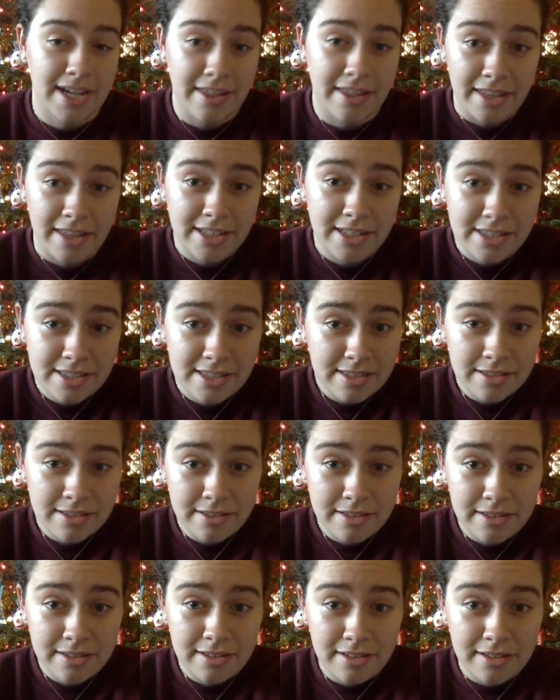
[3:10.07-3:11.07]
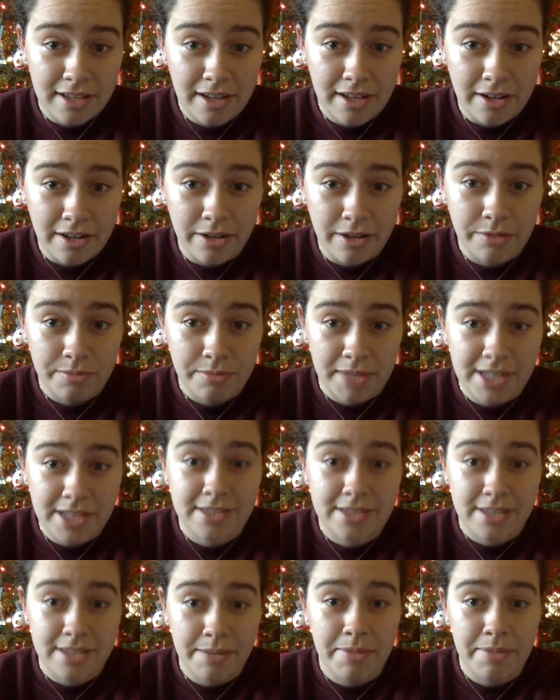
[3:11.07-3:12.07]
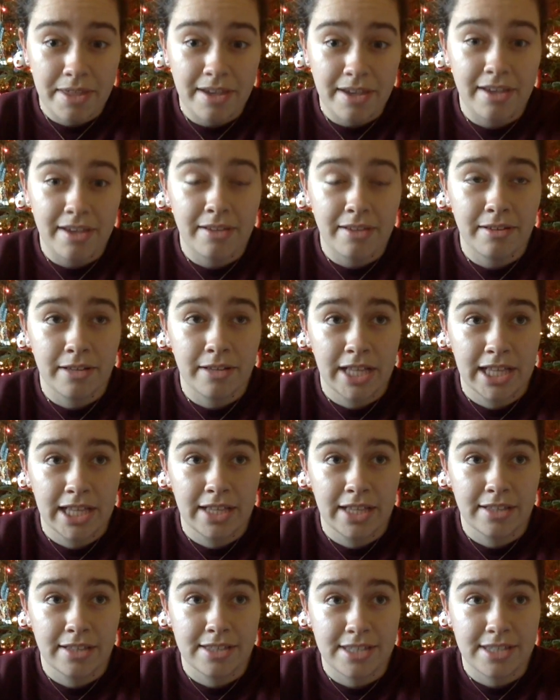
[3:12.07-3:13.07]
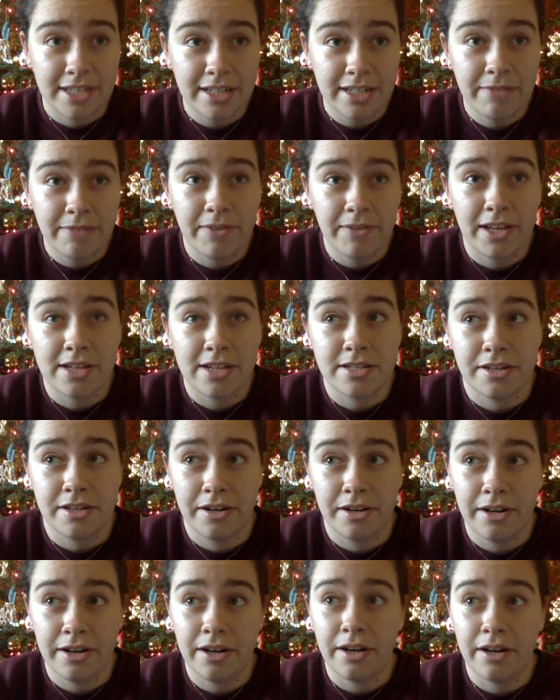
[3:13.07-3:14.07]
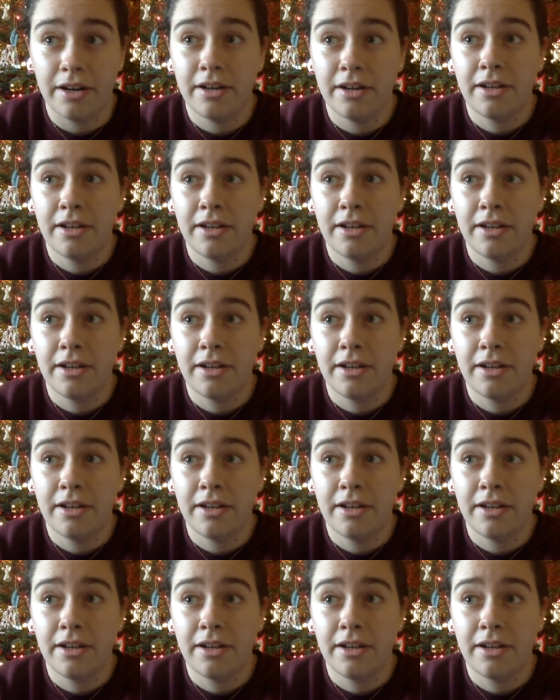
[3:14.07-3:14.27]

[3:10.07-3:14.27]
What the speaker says: That's, you know, that's something significant to her